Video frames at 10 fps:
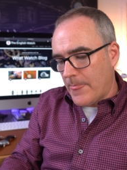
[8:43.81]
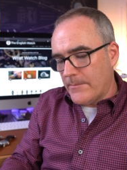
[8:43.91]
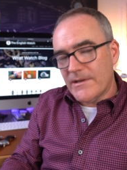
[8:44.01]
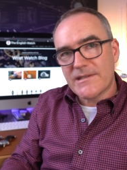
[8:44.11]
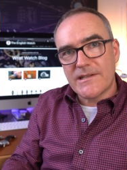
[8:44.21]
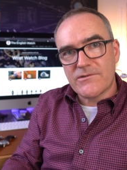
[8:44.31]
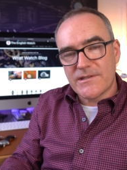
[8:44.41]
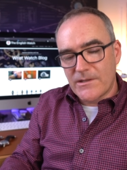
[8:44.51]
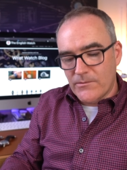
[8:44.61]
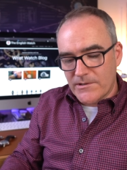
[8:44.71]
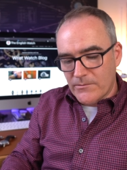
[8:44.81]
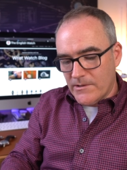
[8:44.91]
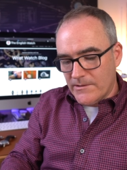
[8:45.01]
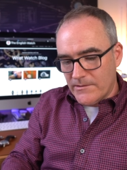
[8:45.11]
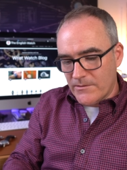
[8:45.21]
but it's an interesting one to
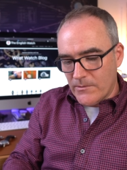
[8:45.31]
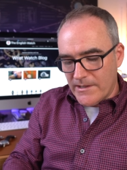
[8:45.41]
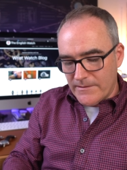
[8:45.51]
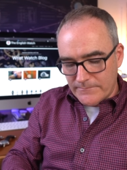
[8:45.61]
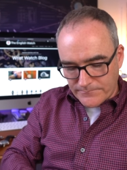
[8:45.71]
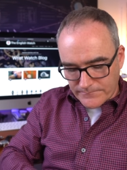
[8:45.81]
what to wear.